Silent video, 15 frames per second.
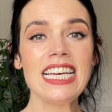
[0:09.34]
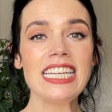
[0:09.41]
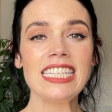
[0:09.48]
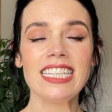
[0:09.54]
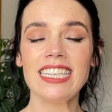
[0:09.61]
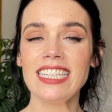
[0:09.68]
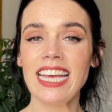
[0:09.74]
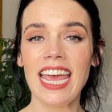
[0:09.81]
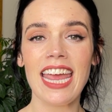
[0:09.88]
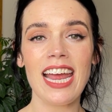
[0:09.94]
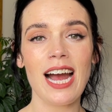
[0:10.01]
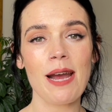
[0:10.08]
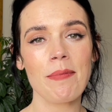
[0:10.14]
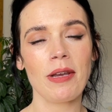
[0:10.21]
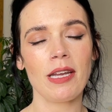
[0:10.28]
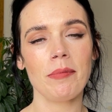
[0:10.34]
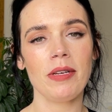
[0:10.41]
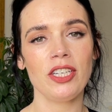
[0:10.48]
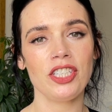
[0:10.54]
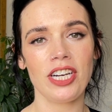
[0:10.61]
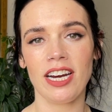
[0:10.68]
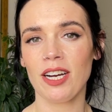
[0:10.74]
Today I'm going to be
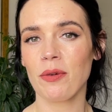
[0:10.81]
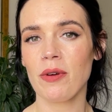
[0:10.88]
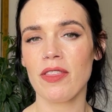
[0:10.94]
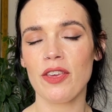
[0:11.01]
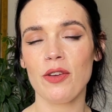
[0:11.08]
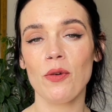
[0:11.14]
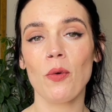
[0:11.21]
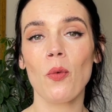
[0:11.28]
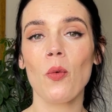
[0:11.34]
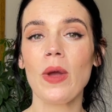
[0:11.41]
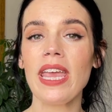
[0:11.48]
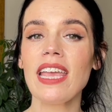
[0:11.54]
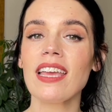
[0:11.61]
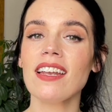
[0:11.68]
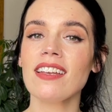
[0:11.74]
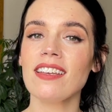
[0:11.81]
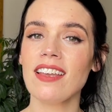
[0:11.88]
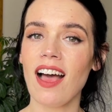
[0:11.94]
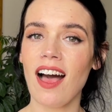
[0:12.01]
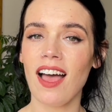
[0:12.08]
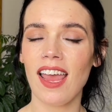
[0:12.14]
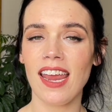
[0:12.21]
sharing with you week
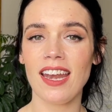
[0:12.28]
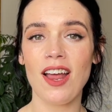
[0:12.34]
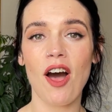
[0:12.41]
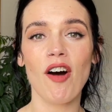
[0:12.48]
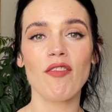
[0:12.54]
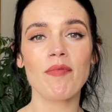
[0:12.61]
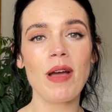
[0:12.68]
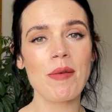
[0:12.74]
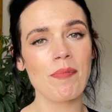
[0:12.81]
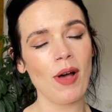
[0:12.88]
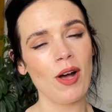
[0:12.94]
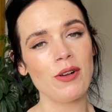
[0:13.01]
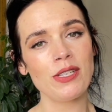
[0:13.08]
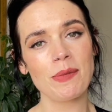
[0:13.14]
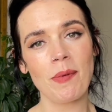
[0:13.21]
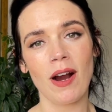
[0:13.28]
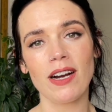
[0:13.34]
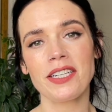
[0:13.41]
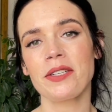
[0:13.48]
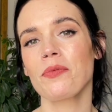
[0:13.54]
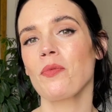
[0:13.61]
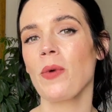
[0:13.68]
nine of my
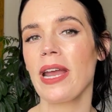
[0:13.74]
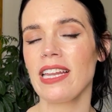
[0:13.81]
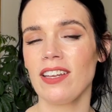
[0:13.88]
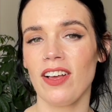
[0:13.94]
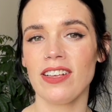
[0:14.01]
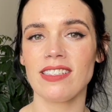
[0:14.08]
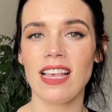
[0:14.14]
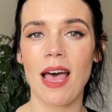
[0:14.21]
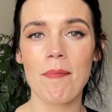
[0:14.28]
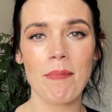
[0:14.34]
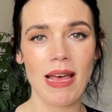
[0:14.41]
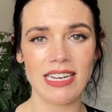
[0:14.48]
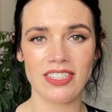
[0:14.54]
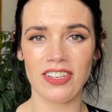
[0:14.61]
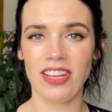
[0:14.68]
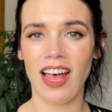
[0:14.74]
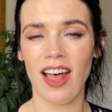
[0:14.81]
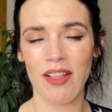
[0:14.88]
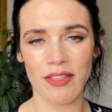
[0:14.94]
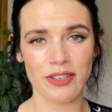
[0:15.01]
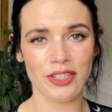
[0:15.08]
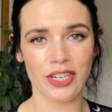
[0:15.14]
postpartum weight loss and mental
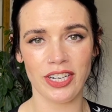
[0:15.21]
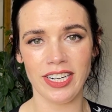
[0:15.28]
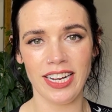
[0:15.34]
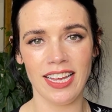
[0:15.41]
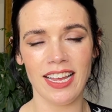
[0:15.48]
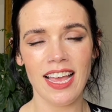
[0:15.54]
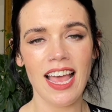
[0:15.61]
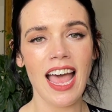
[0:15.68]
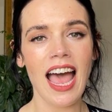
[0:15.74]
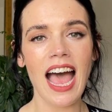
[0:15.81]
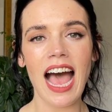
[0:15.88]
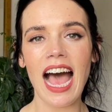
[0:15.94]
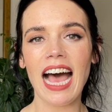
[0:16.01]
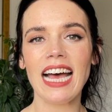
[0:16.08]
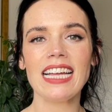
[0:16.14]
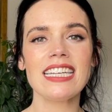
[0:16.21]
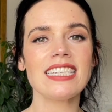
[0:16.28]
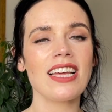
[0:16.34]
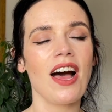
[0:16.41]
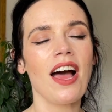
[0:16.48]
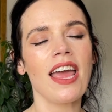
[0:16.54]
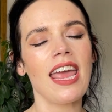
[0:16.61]
health journey, and
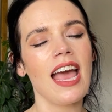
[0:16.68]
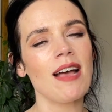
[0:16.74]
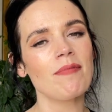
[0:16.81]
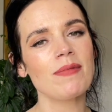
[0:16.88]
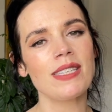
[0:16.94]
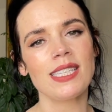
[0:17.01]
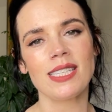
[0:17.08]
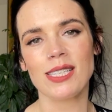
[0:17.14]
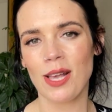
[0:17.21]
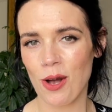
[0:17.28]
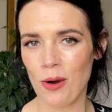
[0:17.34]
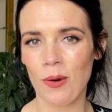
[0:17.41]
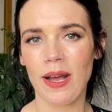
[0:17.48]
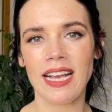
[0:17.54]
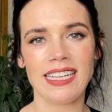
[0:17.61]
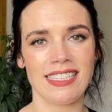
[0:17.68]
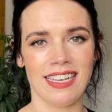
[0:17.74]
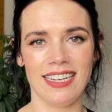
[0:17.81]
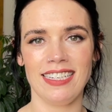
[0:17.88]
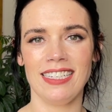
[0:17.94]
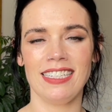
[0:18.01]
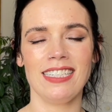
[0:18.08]
I am so
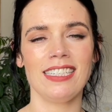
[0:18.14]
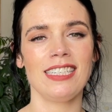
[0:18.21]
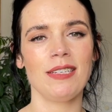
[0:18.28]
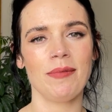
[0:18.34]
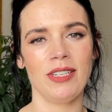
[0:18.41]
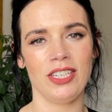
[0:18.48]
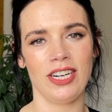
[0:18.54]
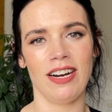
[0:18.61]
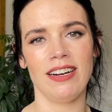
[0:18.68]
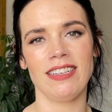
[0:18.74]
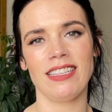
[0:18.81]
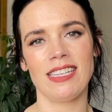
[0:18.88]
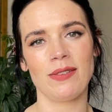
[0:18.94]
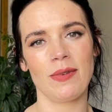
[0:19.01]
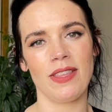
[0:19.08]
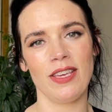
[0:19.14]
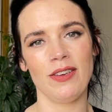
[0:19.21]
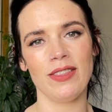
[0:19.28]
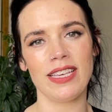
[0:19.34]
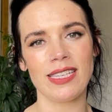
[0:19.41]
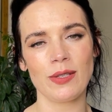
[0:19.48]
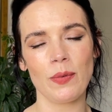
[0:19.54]
excited to be sharing this with
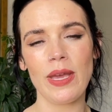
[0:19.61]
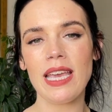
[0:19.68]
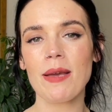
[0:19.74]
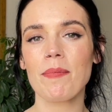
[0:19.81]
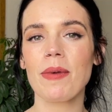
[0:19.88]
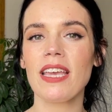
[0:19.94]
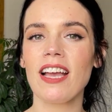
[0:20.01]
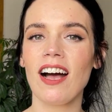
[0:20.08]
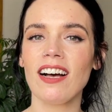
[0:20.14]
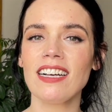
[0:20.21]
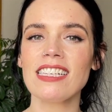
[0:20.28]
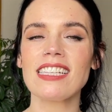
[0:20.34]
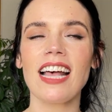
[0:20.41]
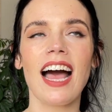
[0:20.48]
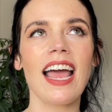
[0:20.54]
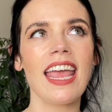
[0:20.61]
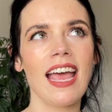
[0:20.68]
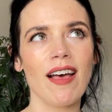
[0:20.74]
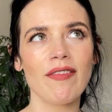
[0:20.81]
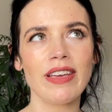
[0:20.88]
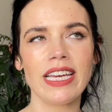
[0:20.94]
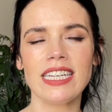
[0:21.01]
you this week because I
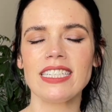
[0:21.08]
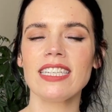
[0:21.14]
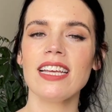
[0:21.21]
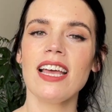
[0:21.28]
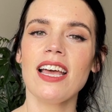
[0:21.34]
have hit